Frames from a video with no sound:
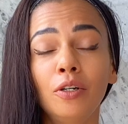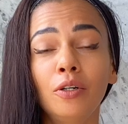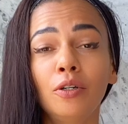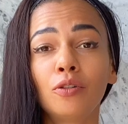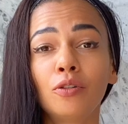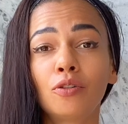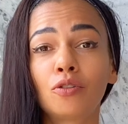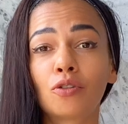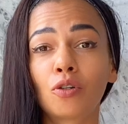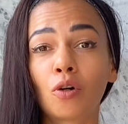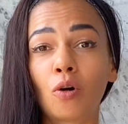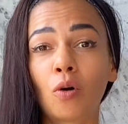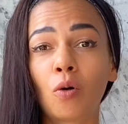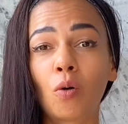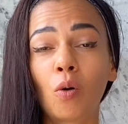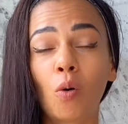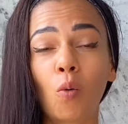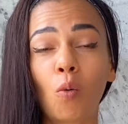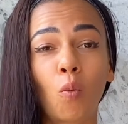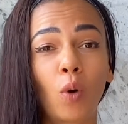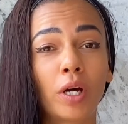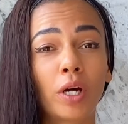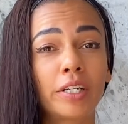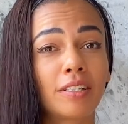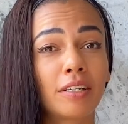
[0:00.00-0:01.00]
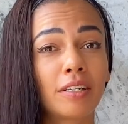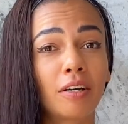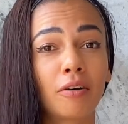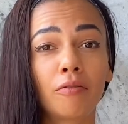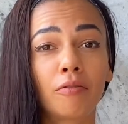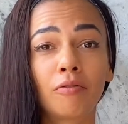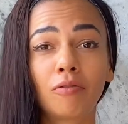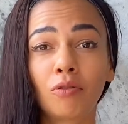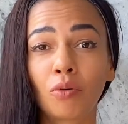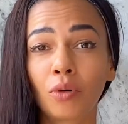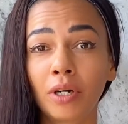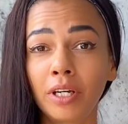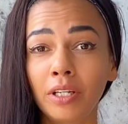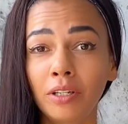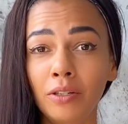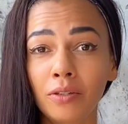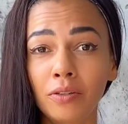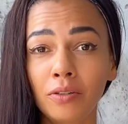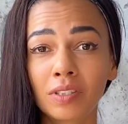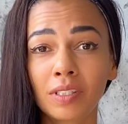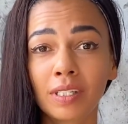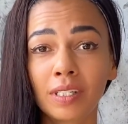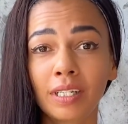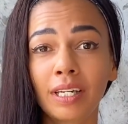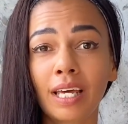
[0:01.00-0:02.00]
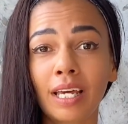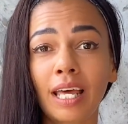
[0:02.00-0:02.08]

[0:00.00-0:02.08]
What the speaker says: So what to avoid using